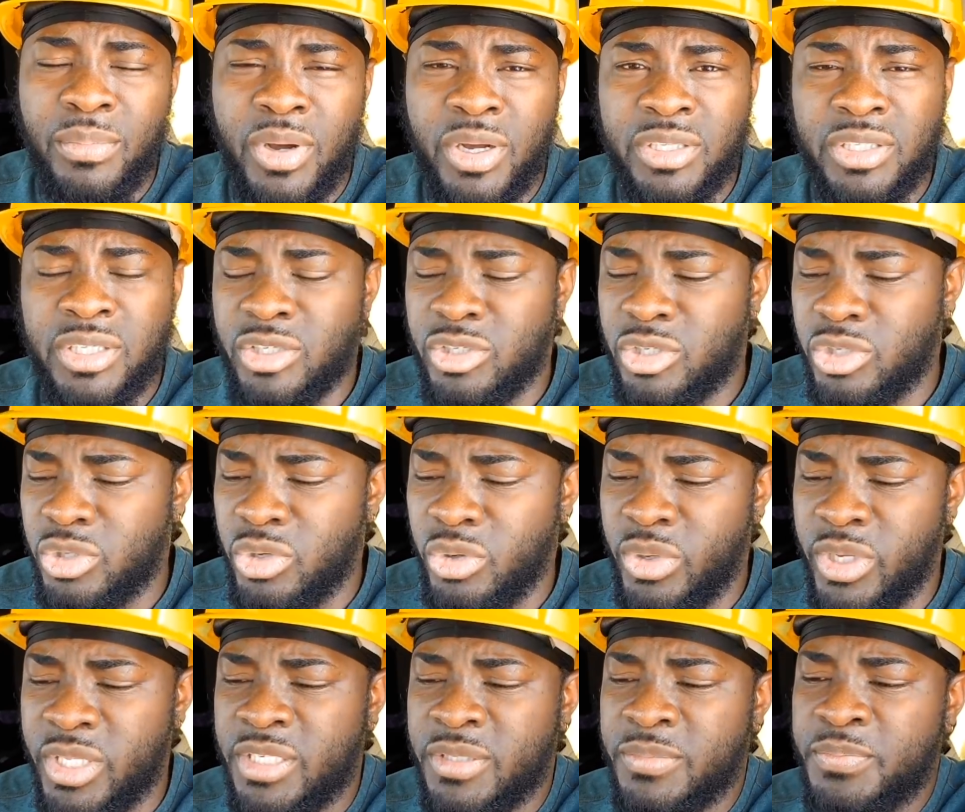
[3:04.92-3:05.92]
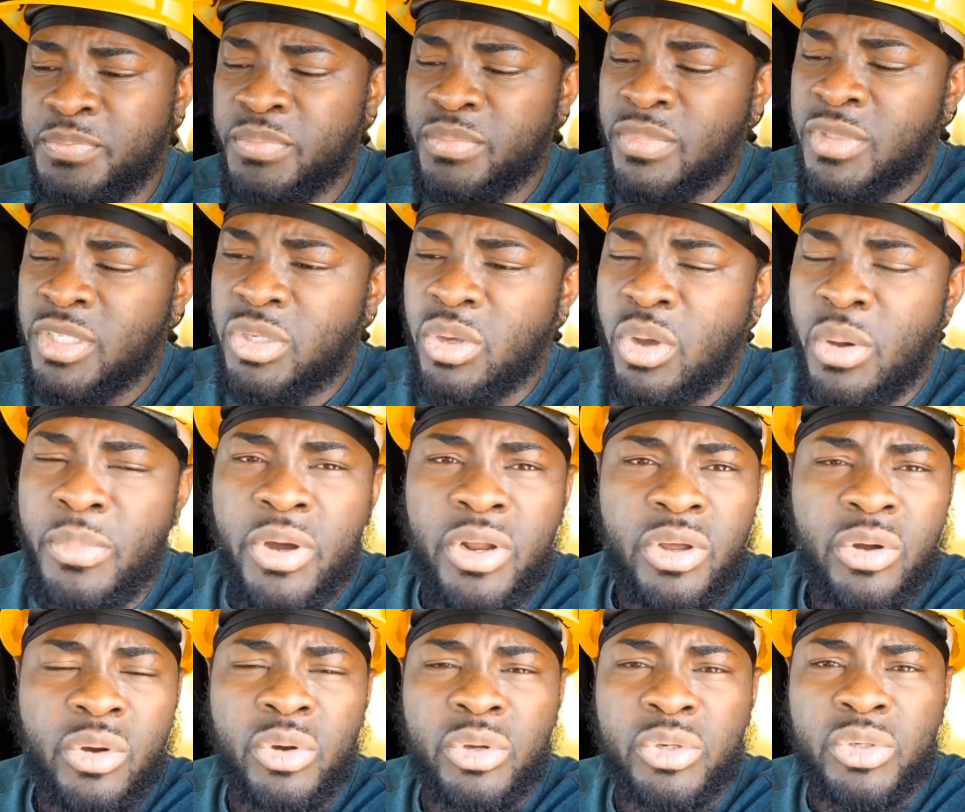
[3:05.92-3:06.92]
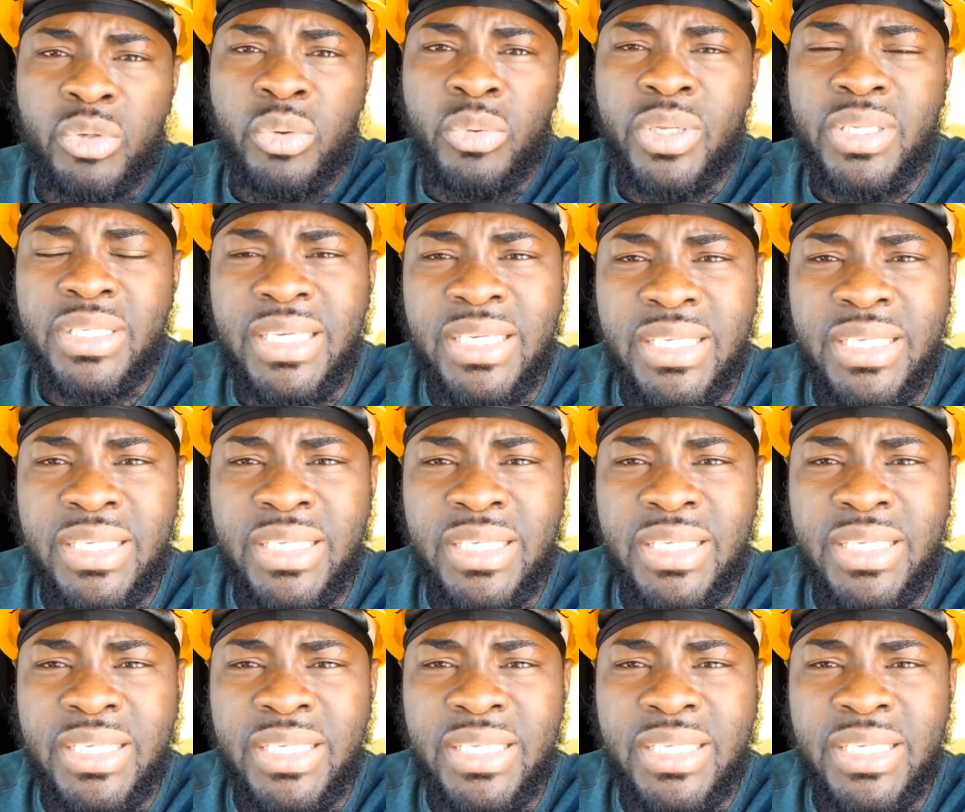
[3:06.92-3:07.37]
month to do it so i'm gonna go through with